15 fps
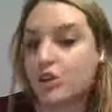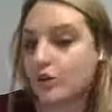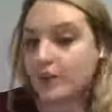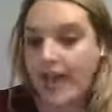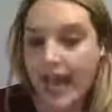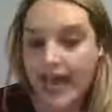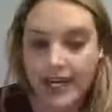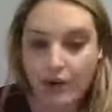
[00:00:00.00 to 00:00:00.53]

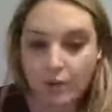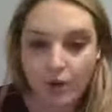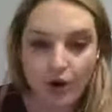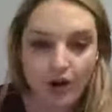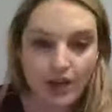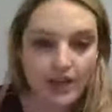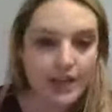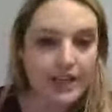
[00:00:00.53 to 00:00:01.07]
choose any
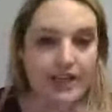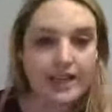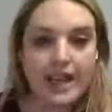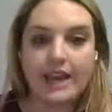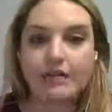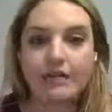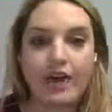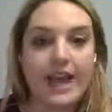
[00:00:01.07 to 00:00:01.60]
word that
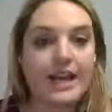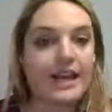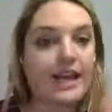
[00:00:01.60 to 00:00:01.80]
they've read.